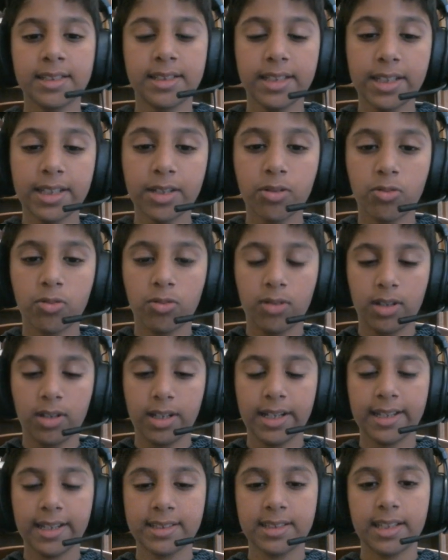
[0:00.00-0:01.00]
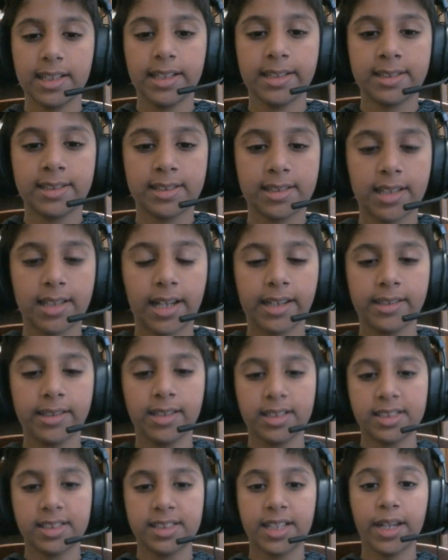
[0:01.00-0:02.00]
equal. It's like
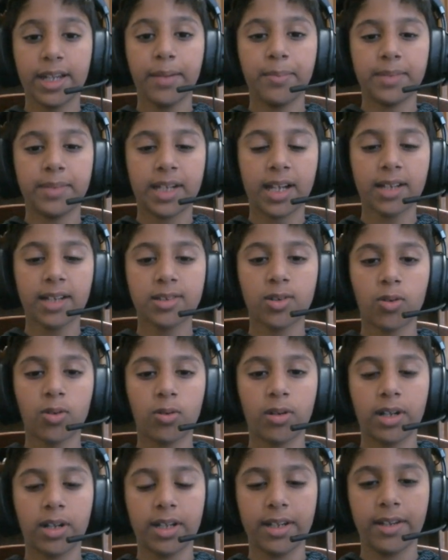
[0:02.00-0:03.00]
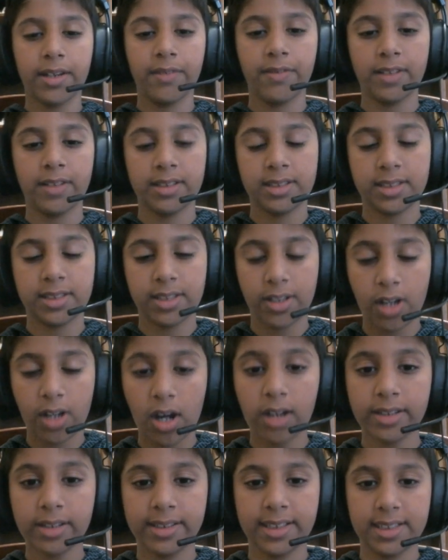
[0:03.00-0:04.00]
the same text or if it's
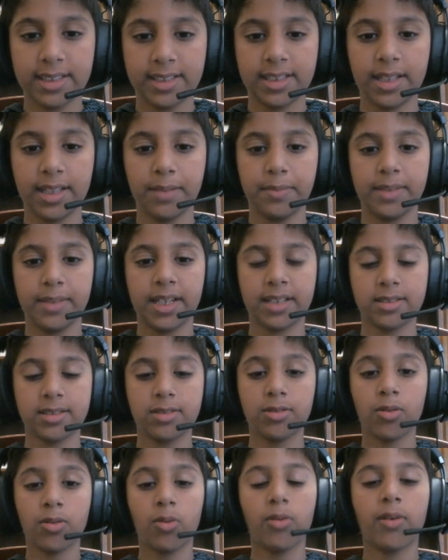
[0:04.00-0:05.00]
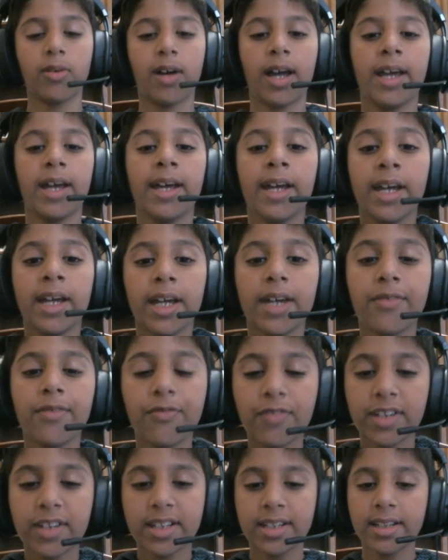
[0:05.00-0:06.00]
not the same text. So if
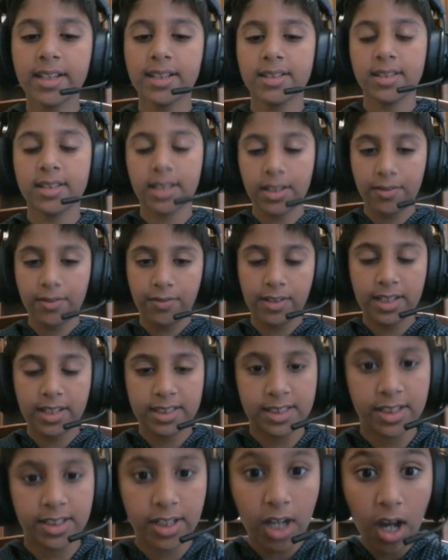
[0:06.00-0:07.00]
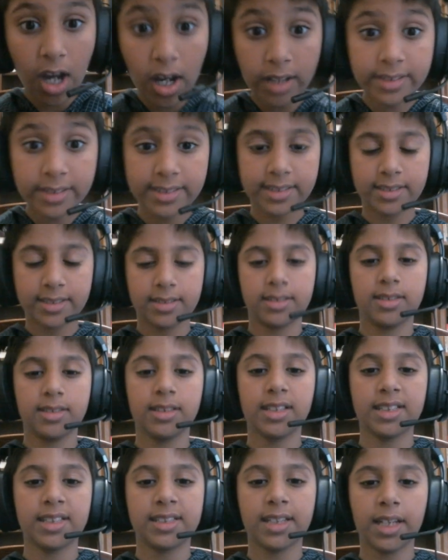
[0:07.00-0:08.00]
it is not
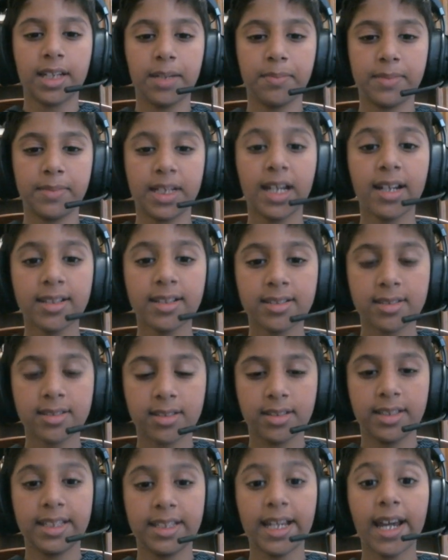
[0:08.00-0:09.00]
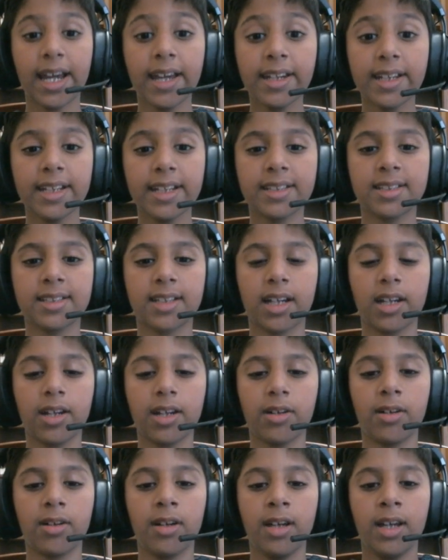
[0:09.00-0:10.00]
the same text, then it's
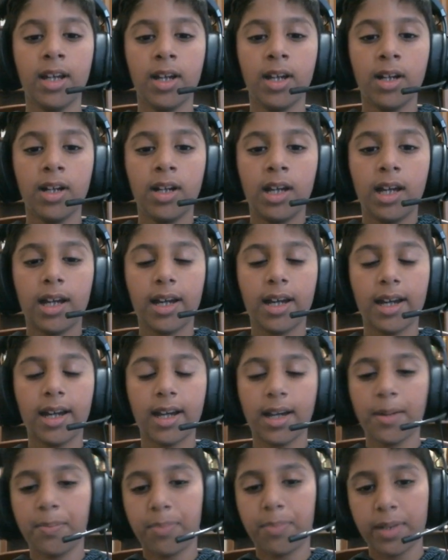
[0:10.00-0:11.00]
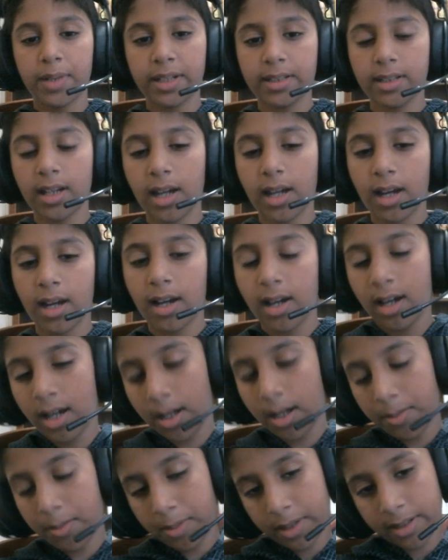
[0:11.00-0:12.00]
gonna print
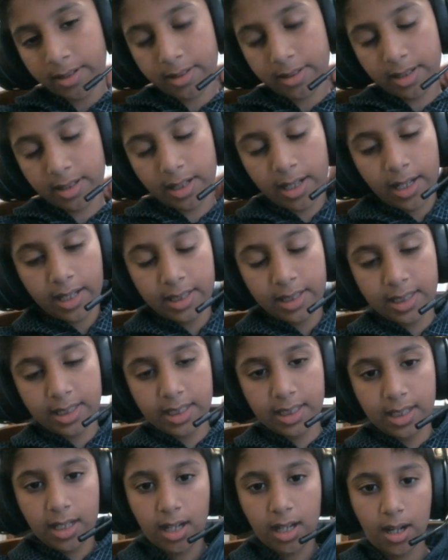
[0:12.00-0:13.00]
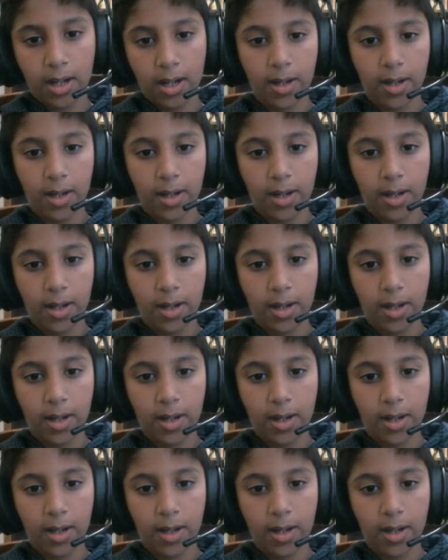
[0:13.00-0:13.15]
the